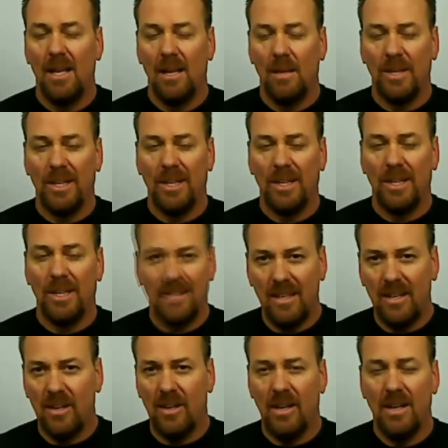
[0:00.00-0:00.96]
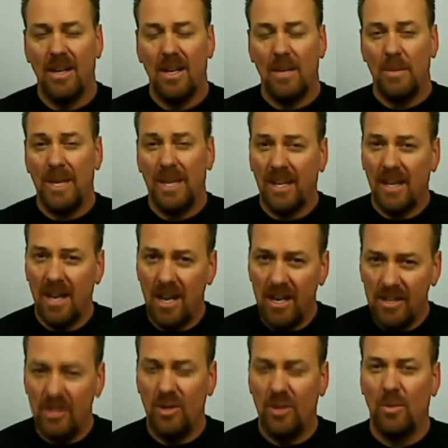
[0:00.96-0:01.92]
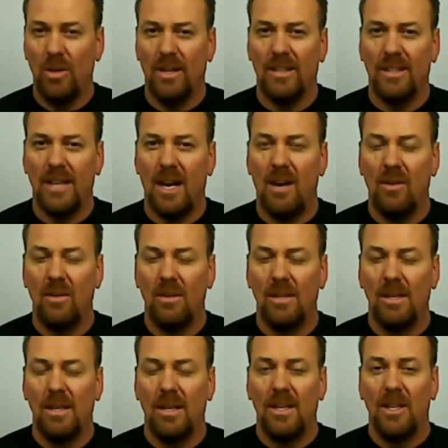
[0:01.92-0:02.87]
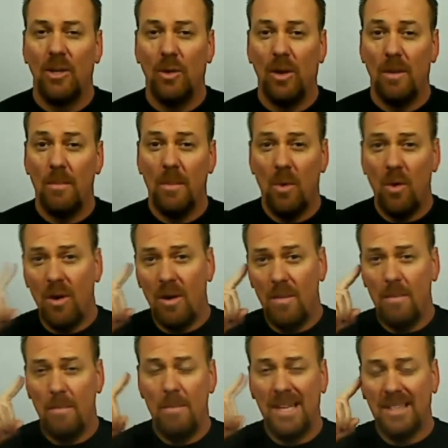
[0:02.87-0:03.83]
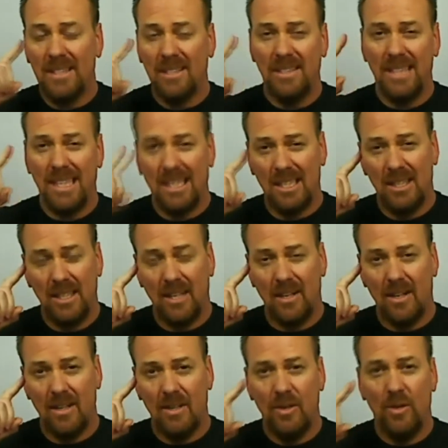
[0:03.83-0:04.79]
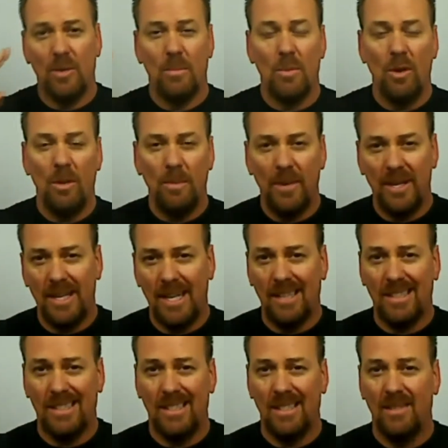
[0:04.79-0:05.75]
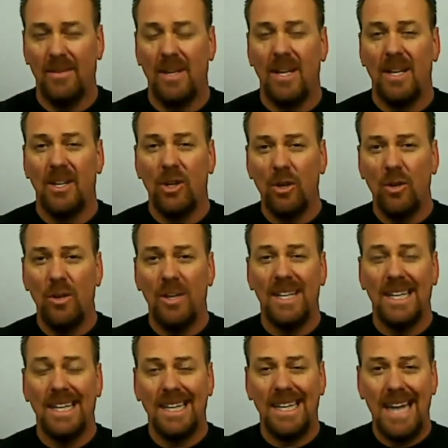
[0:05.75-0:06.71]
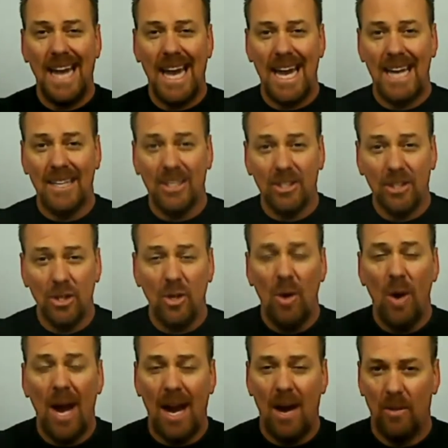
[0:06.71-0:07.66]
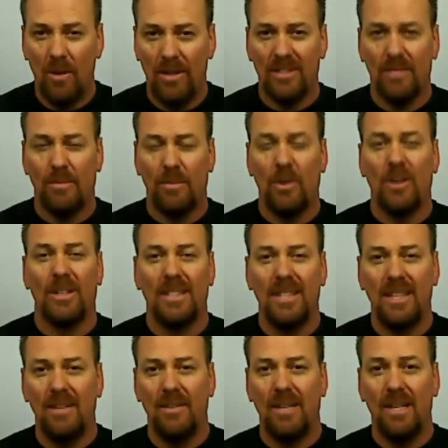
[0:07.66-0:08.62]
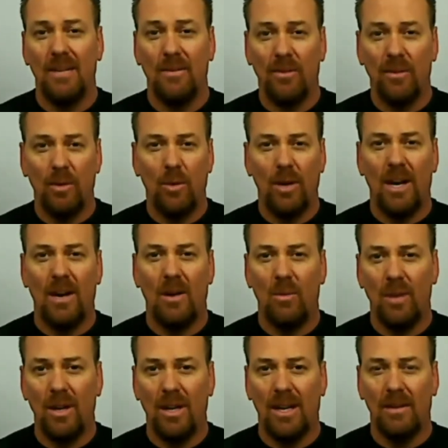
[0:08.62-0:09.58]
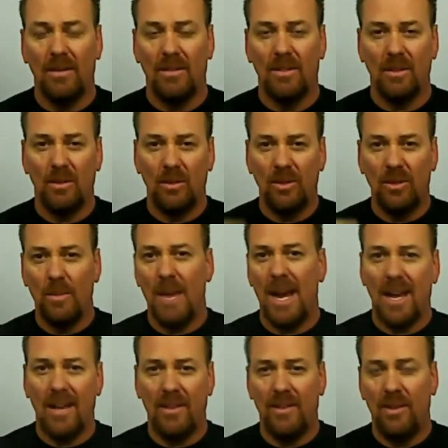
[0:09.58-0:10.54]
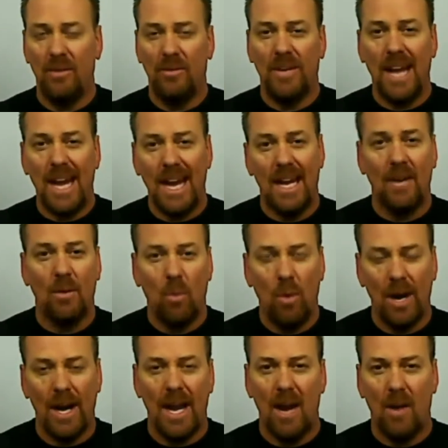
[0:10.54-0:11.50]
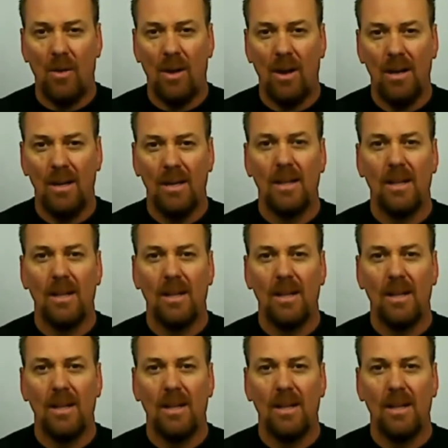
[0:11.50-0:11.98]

But consider, because you worked out, you are more mentally clear, you are more productive, you're going to gain 2 hours of productivity for a 1 hour workout. So do the math, you've gained 1 hour.